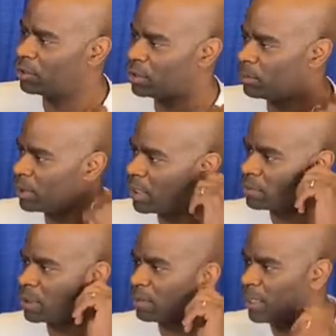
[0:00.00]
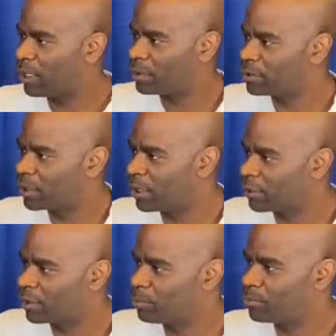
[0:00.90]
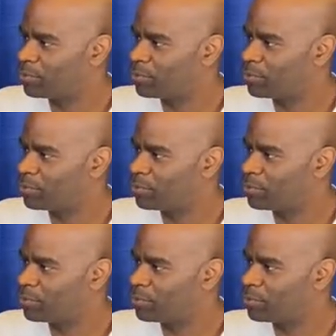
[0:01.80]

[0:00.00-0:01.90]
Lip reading: There's some in downtown Dallas. They got a couple.